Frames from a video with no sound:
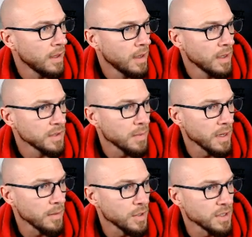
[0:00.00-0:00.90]
Spot
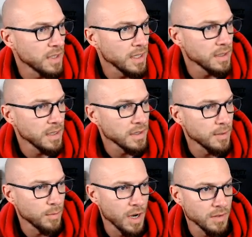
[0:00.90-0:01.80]
number six gets
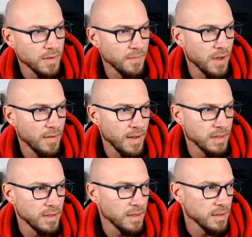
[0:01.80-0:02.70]
the Browns in five
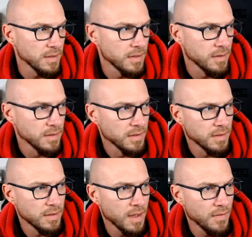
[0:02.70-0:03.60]
and six.
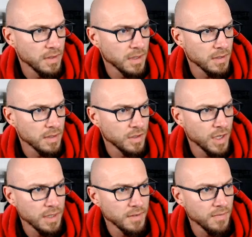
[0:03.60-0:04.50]
Seven gets the
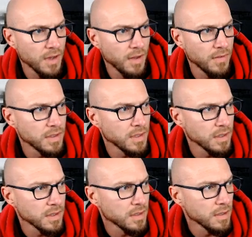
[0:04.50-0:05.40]
Jets in five and
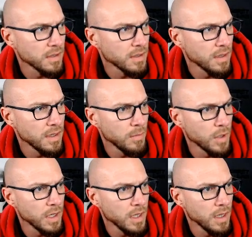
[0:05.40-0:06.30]
six.
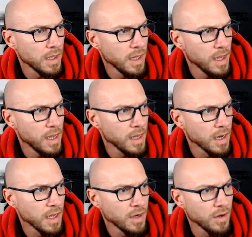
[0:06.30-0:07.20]
Anybody eight,
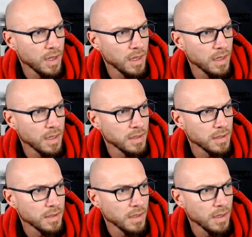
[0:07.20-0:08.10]
nine, or ten
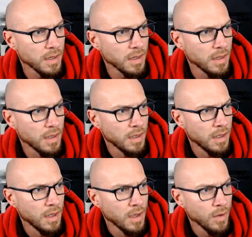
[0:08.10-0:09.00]
gets uh,
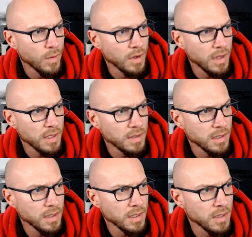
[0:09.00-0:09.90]
one of these
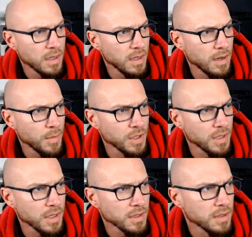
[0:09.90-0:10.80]
in number
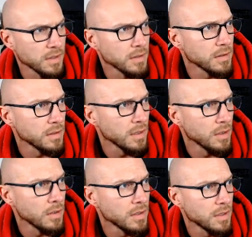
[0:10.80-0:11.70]
six.
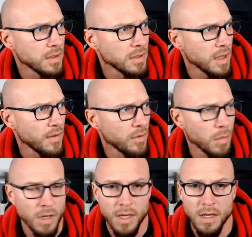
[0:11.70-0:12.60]
So this is
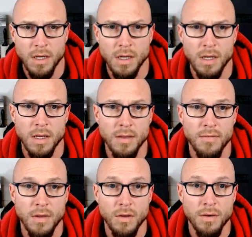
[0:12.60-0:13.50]
everybody in the
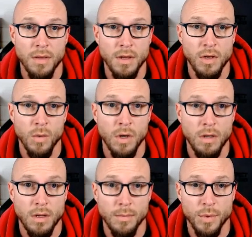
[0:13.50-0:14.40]
filler. Thank you
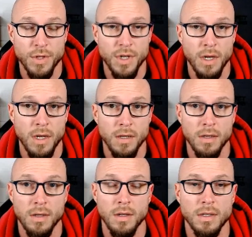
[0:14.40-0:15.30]
all. Appreciate it.
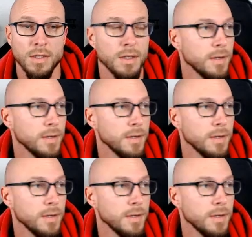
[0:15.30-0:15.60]
Good luck to you.